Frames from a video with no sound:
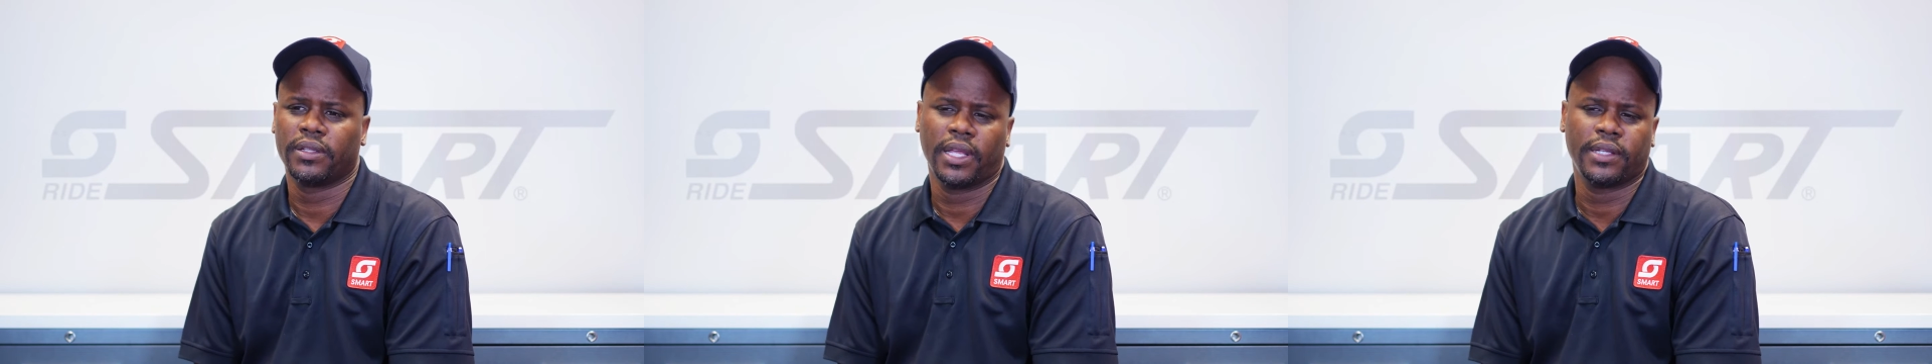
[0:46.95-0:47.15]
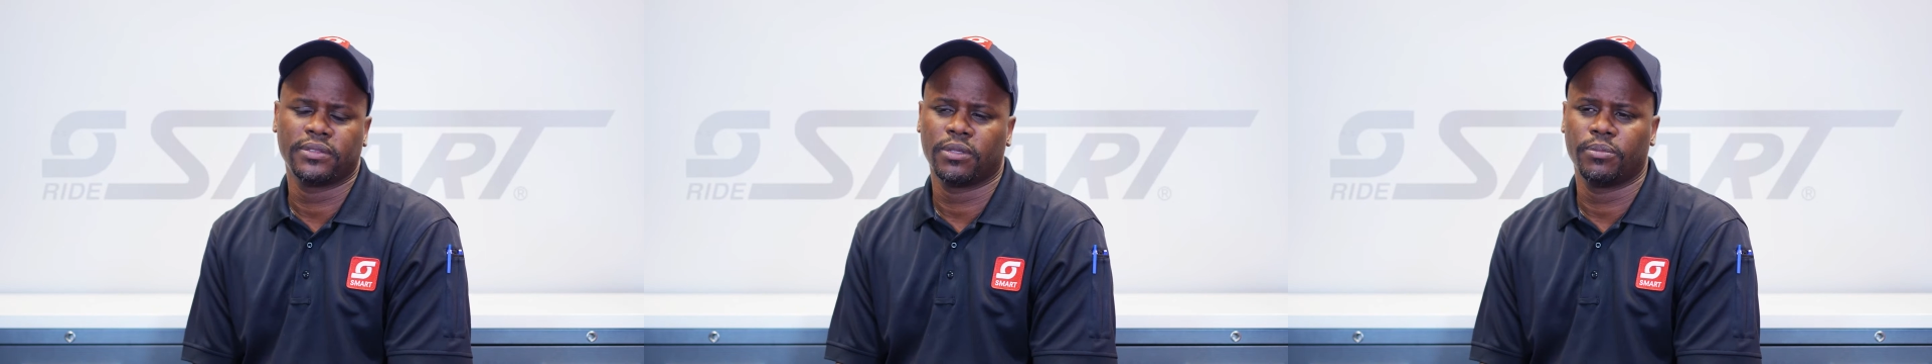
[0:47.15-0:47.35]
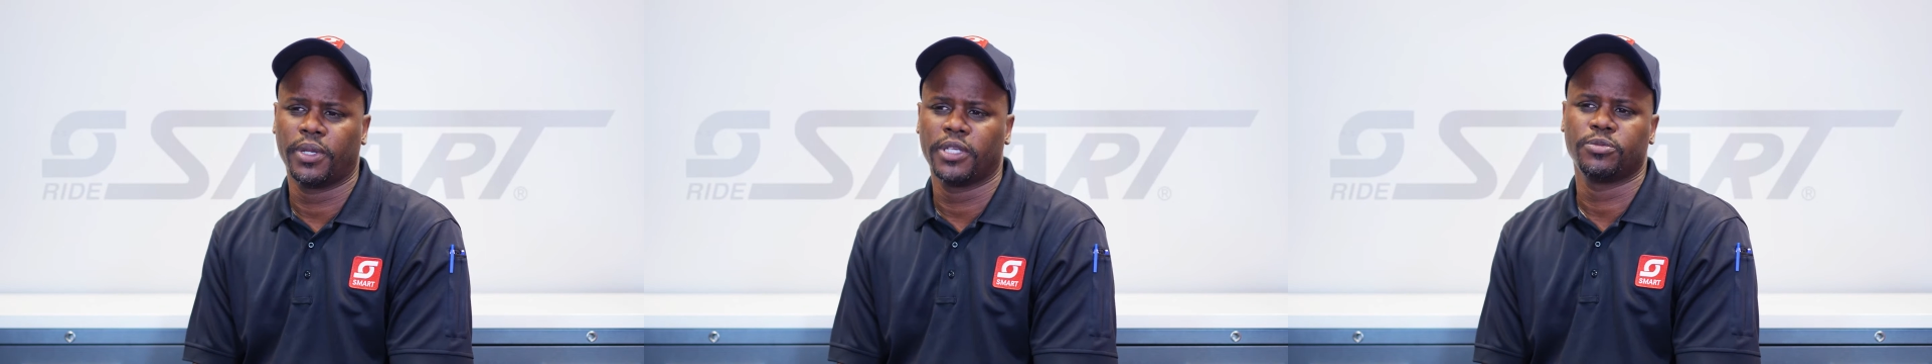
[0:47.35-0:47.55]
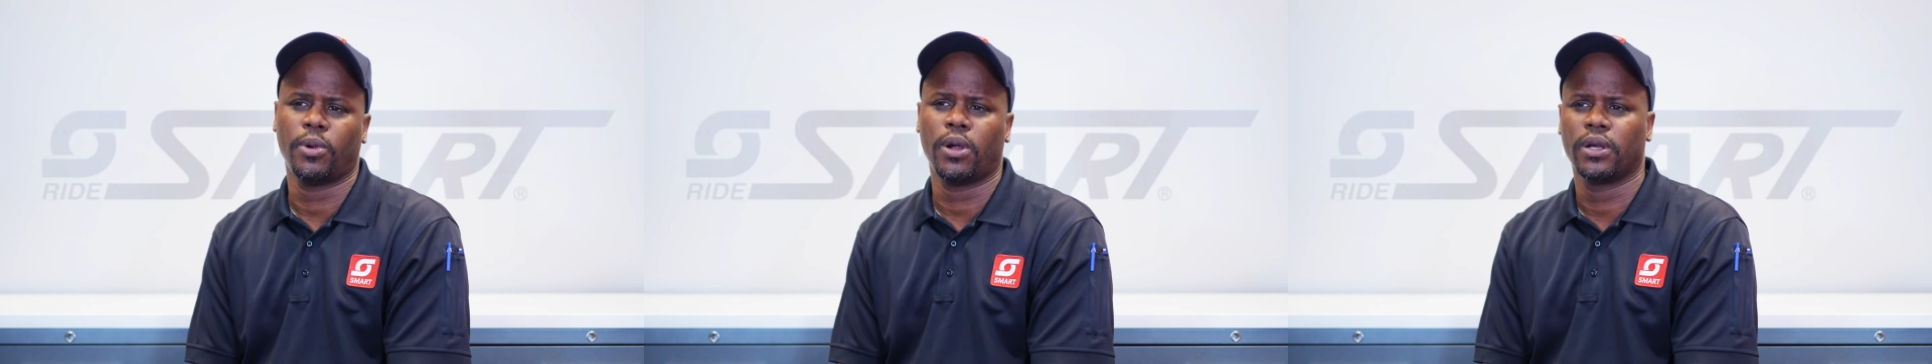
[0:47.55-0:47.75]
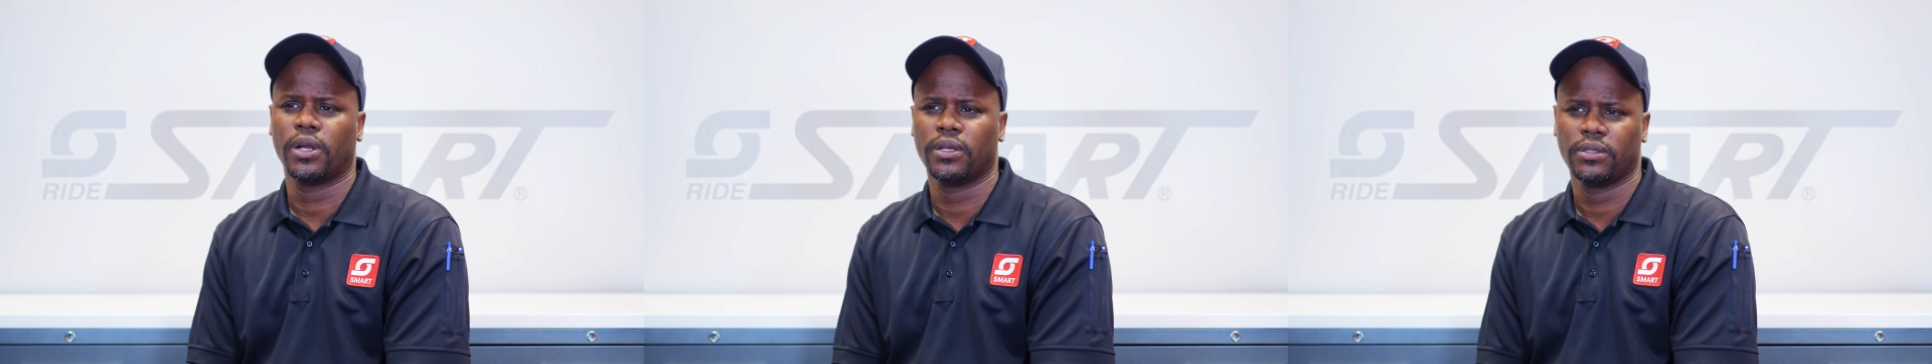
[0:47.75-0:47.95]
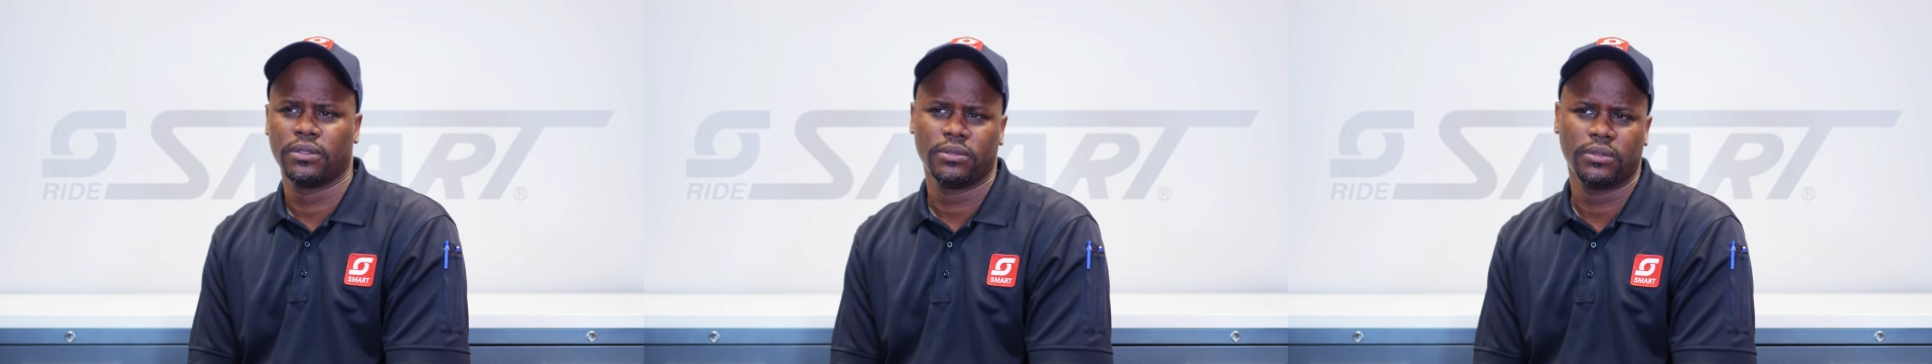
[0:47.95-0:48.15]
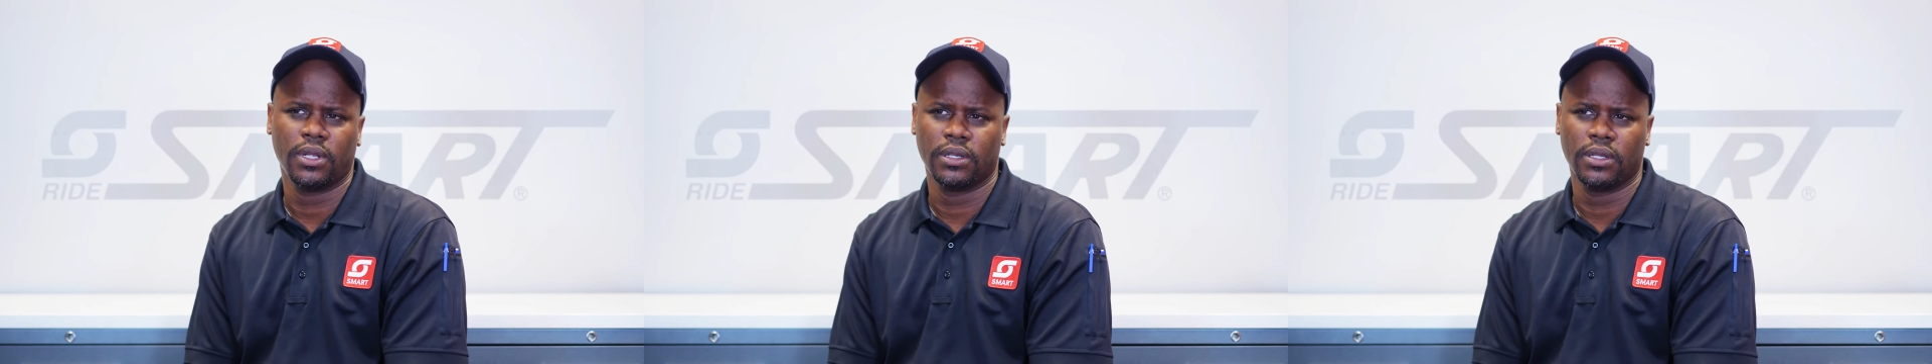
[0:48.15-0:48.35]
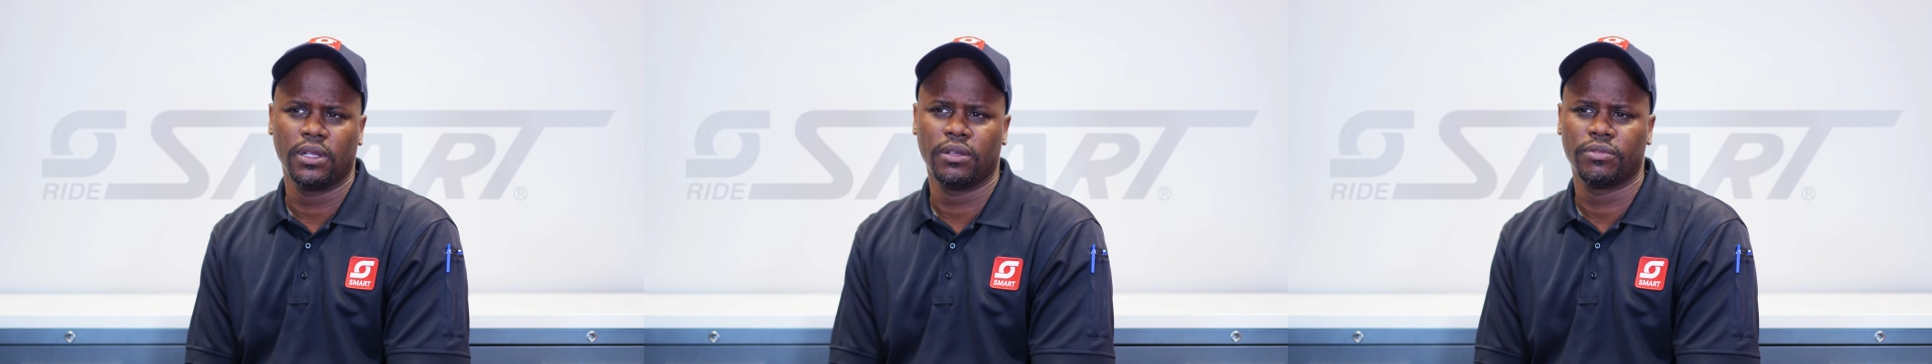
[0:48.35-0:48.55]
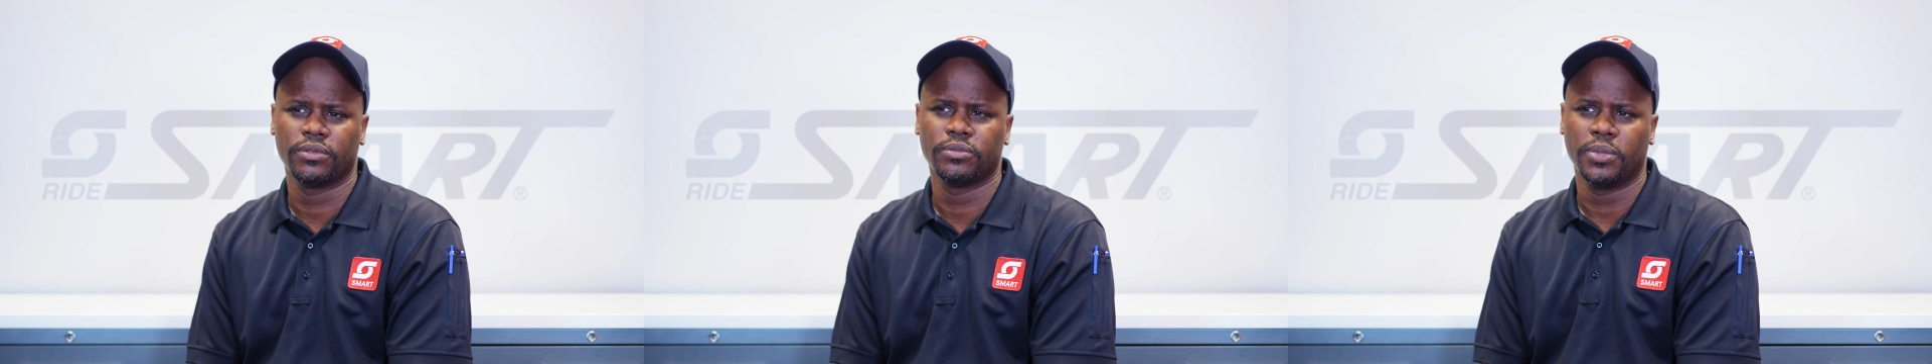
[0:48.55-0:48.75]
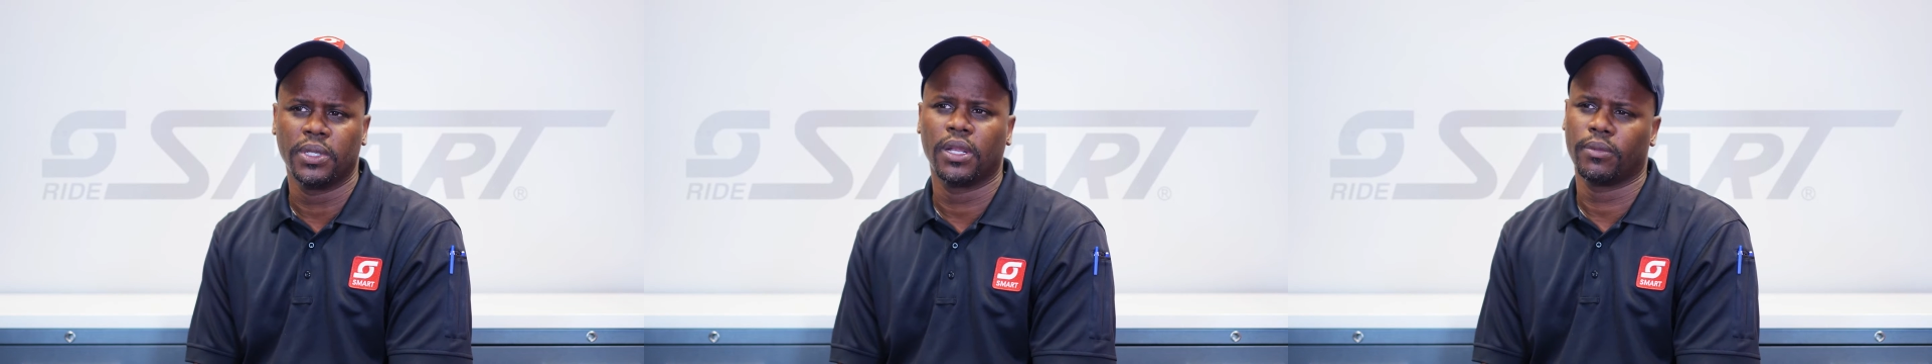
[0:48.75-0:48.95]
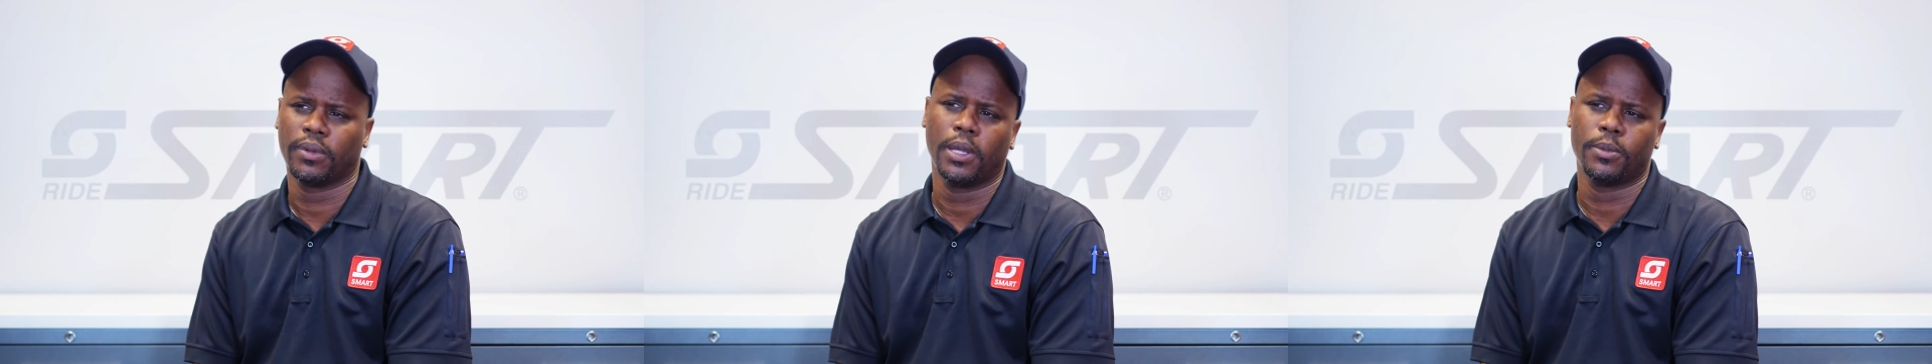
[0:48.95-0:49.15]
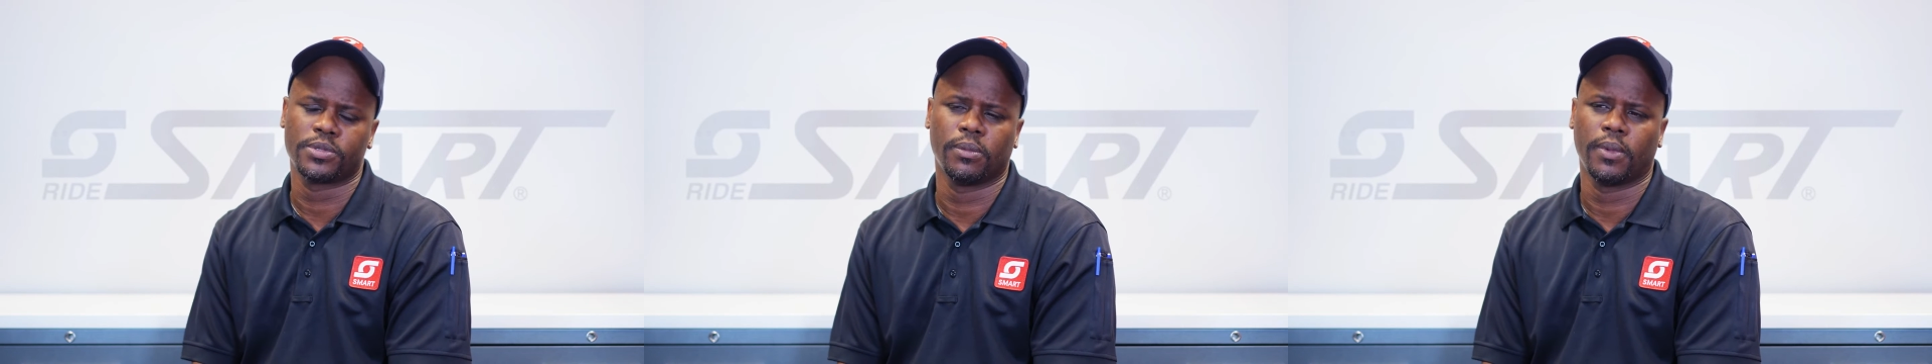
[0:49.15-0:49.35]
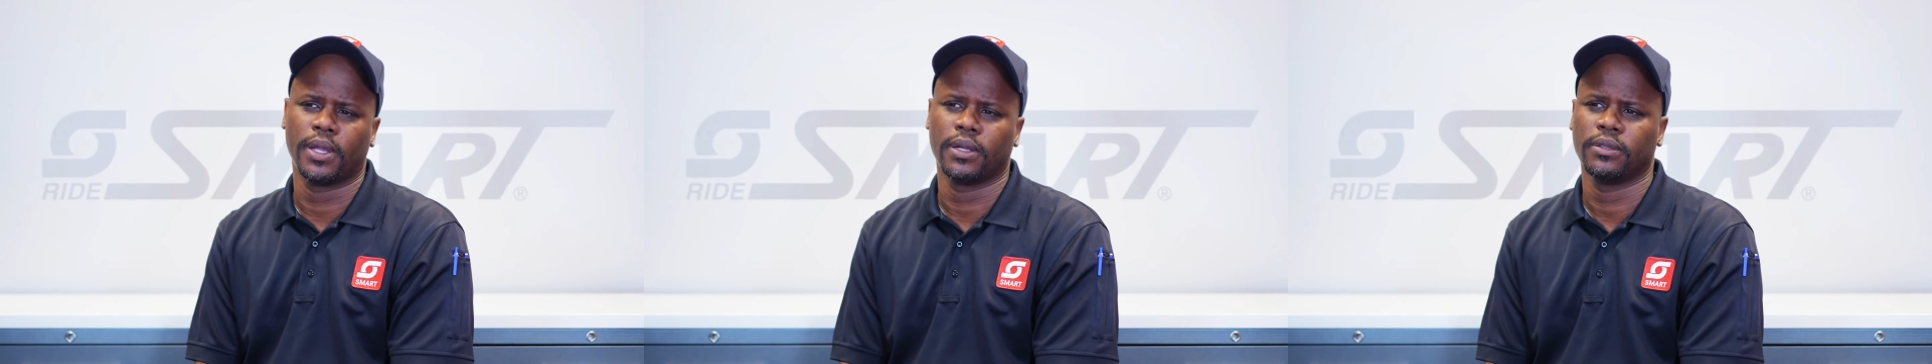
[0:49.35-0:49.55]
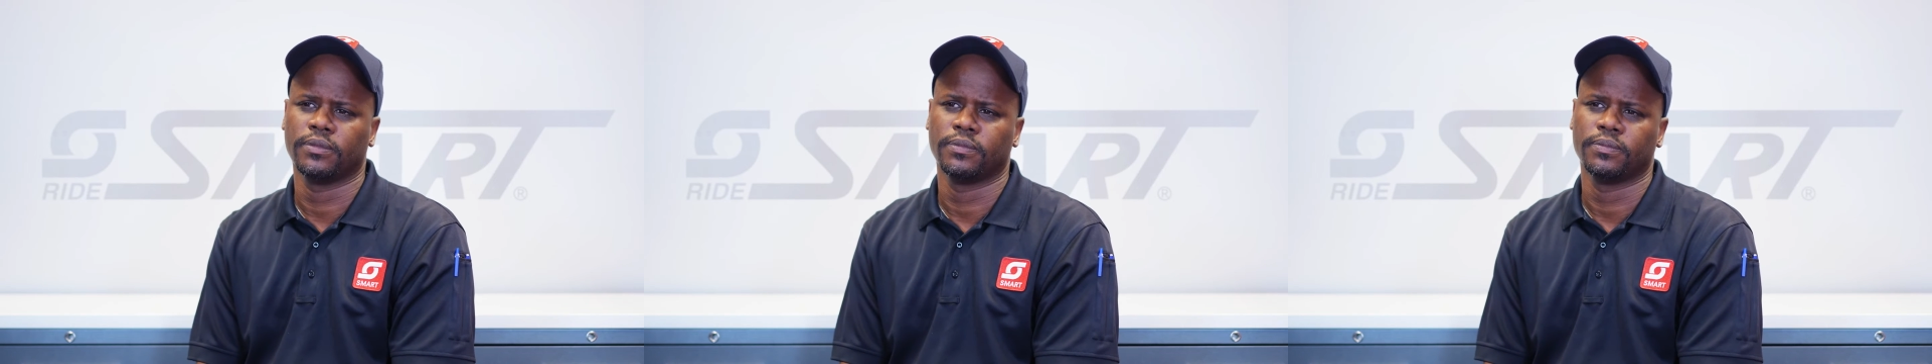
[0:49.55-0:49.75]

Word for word: That's the best part I, I love of being able to help somebody.